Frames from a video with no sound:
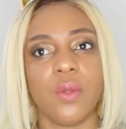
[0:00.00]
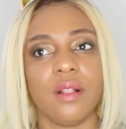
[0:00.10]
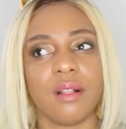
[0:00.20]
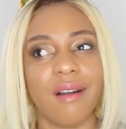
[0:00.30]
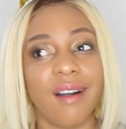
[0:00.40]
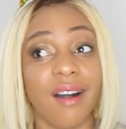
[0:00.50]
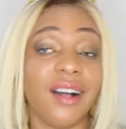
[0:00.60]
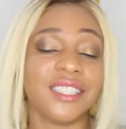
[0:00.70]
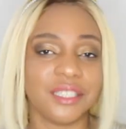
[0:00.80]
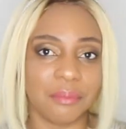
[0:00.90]
will
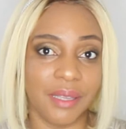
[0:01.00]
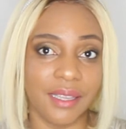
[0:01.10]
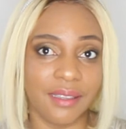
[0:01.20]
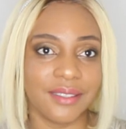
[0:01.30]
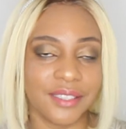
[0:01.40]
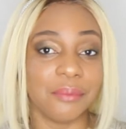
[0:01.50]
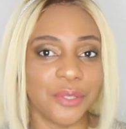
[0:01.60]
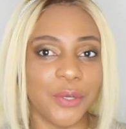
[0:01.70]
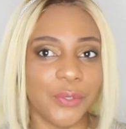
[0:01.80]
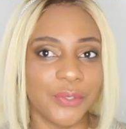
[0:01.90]
cost me some
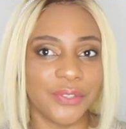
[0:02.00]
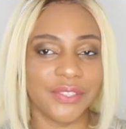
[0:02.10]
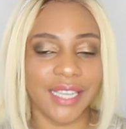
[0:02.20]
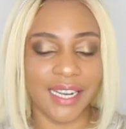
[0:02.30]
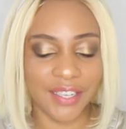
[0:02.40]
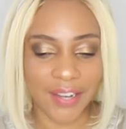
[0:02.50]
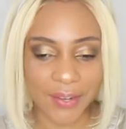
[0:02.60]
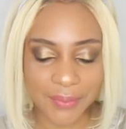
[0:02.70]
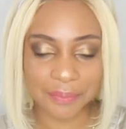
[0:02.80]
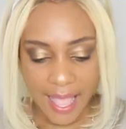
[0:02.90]
dollars to get it
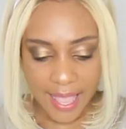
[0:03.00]
done.